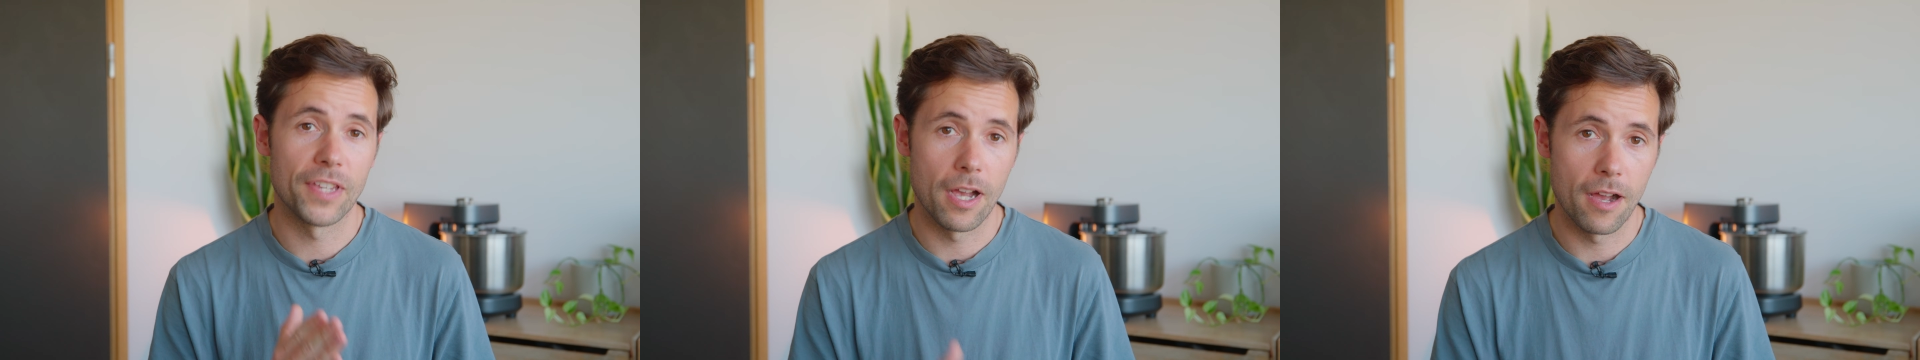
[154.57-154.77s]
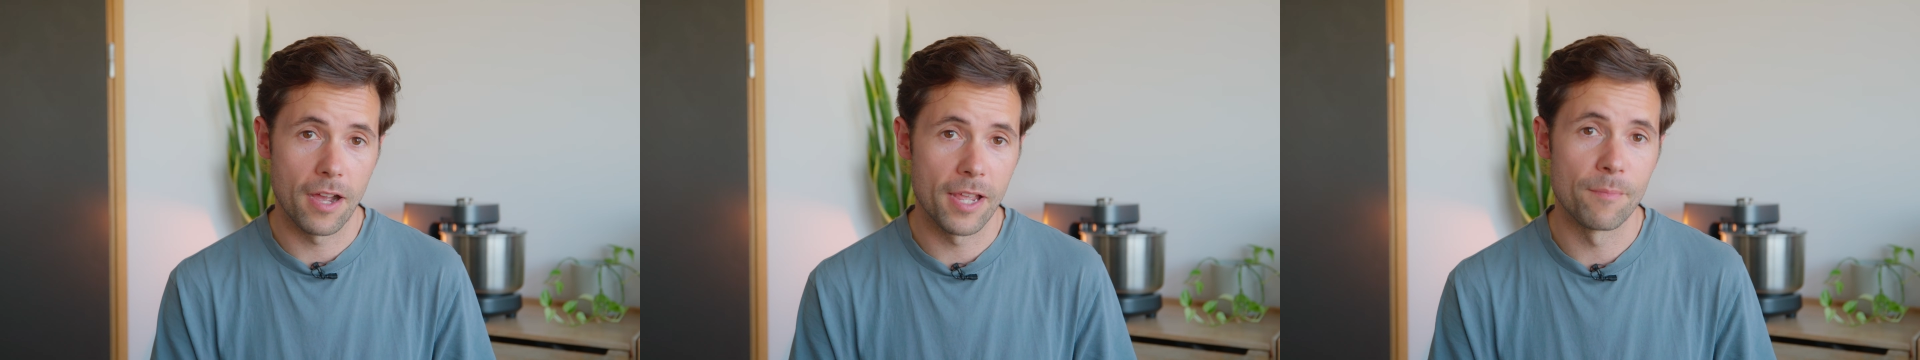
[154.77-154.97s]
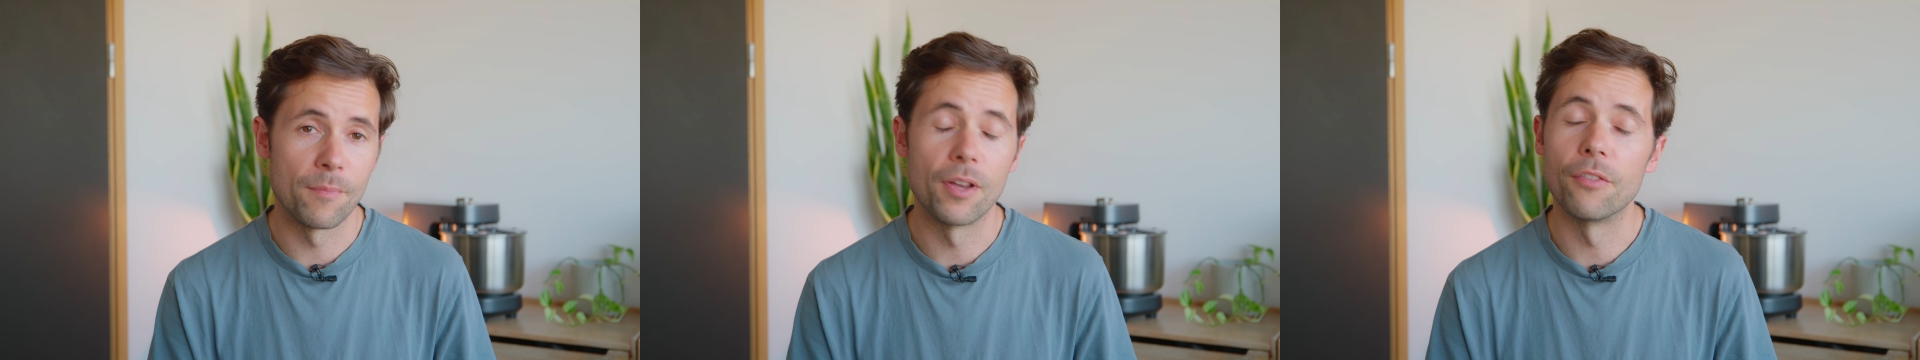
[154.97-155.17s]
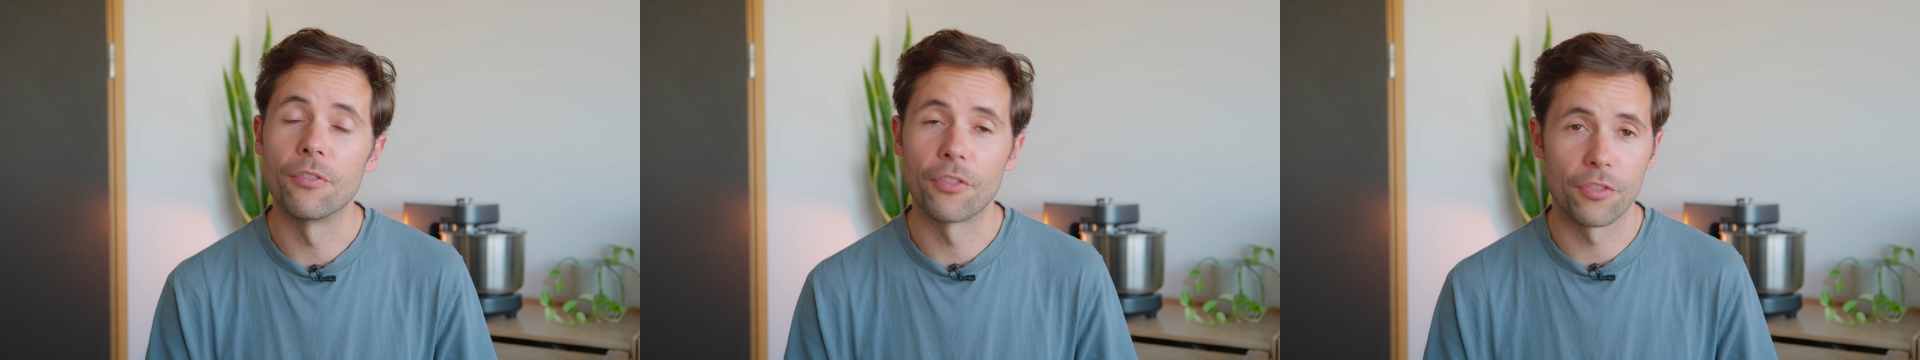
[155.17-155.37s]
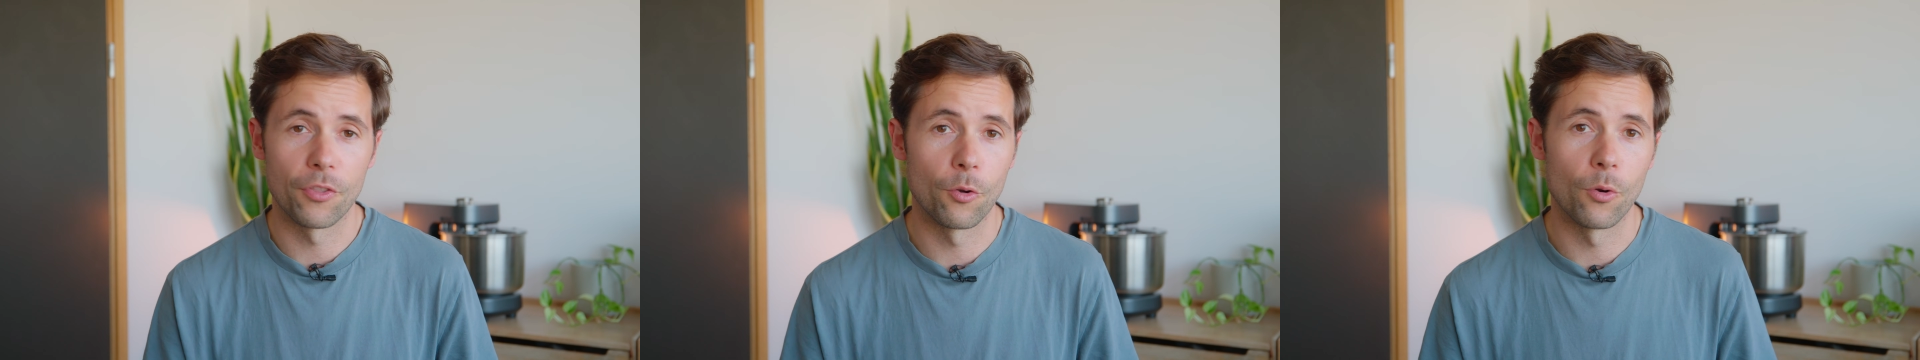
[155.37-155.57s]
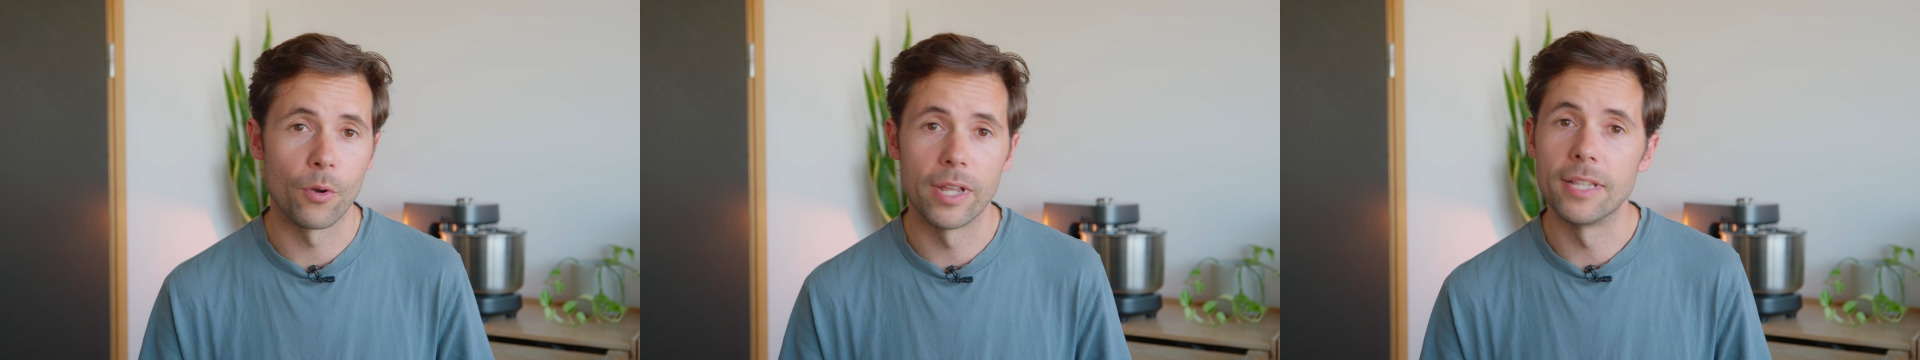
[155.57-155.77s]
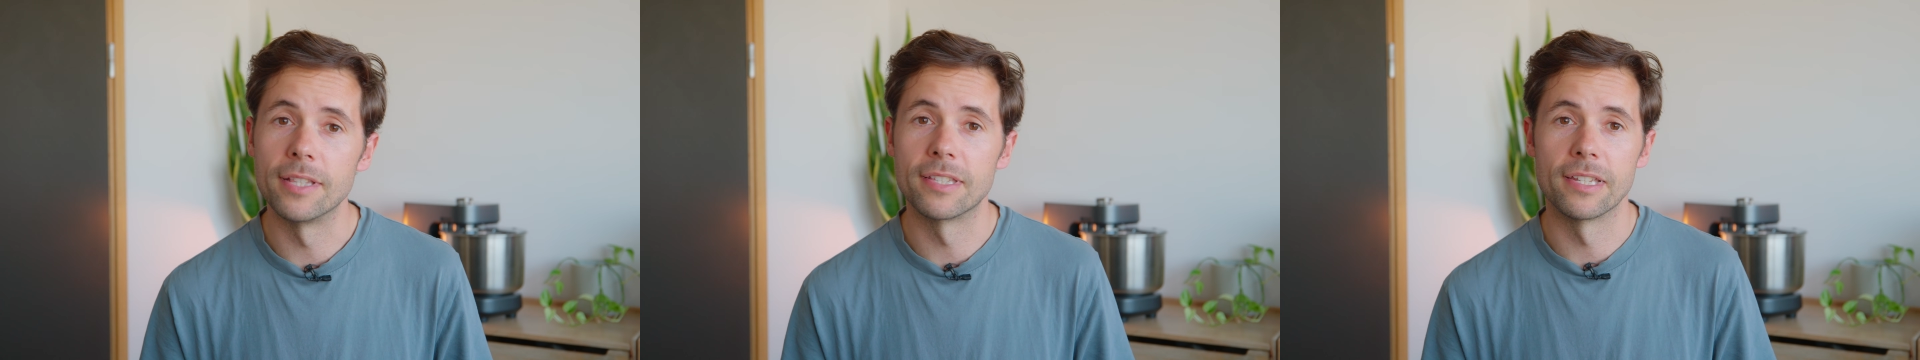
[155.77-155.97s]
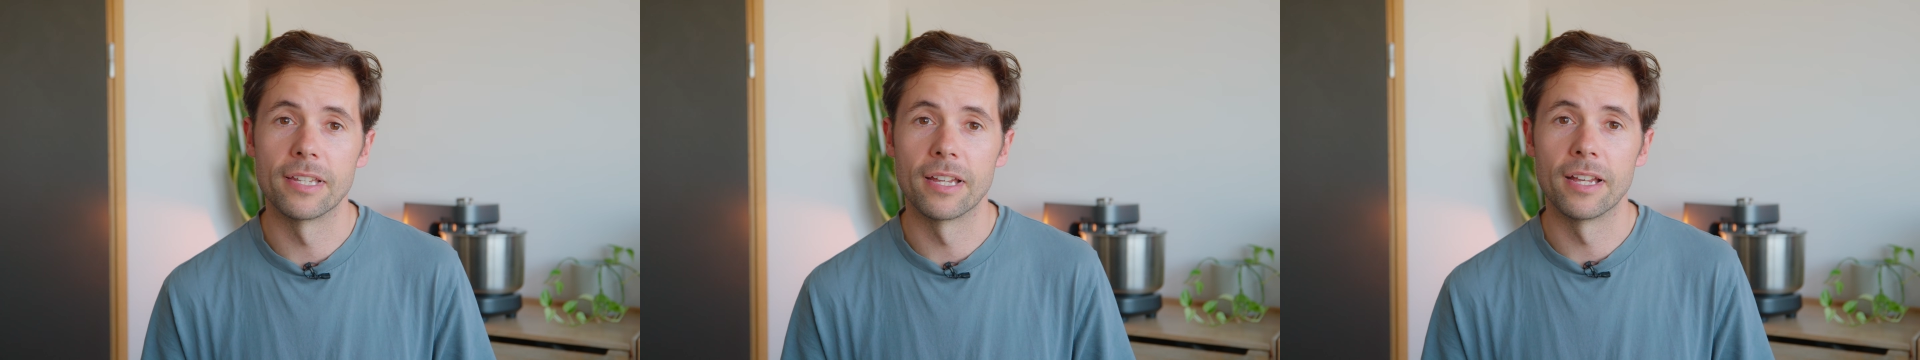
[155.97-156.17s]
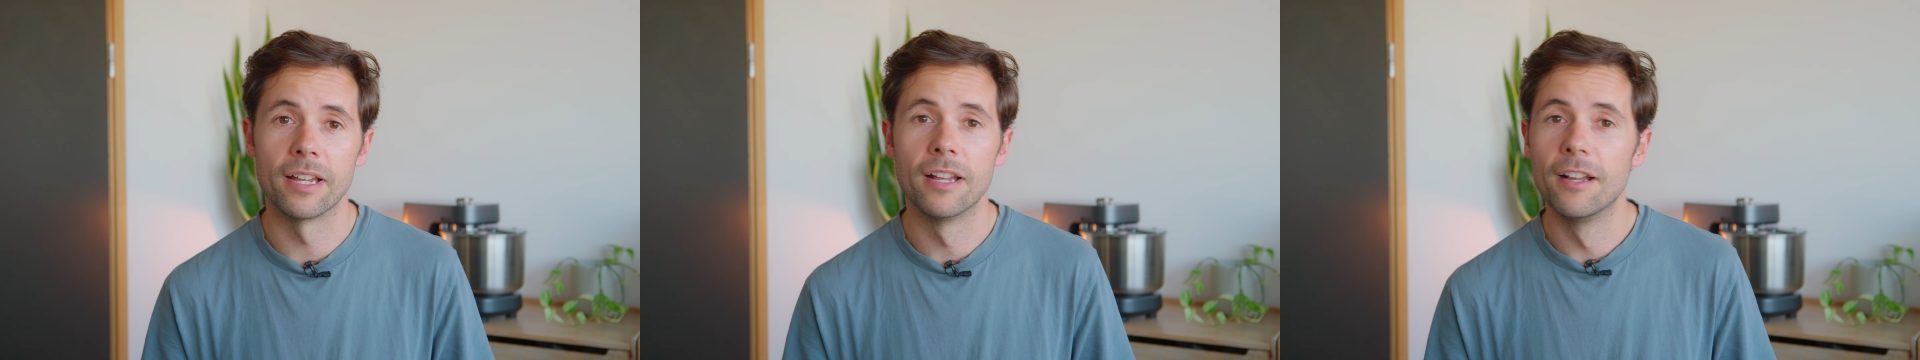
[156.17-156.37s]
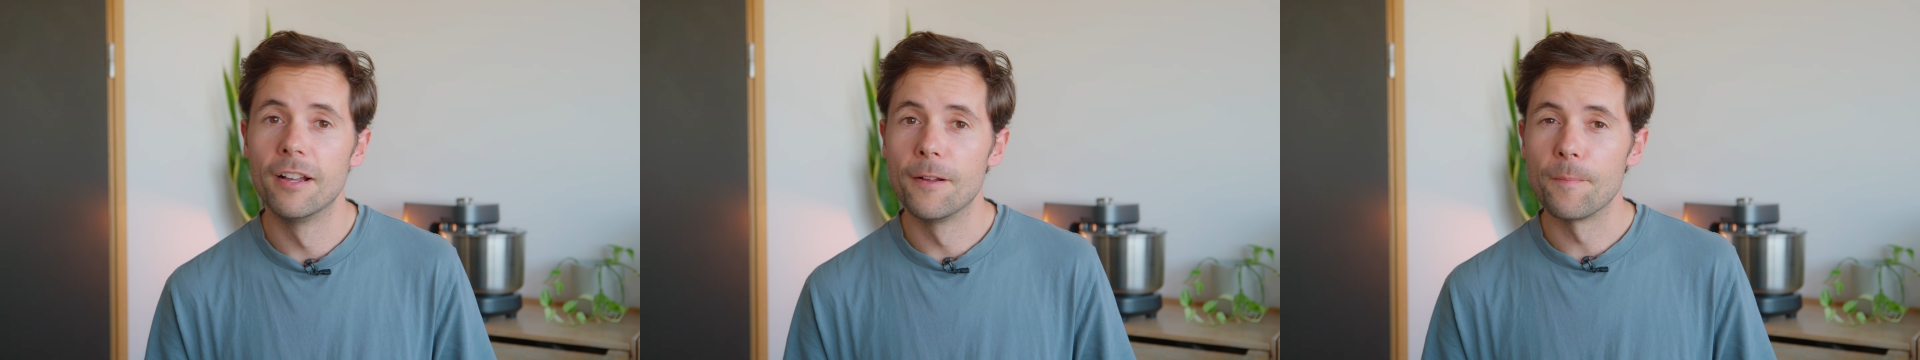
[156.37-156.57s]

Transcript: time and thought into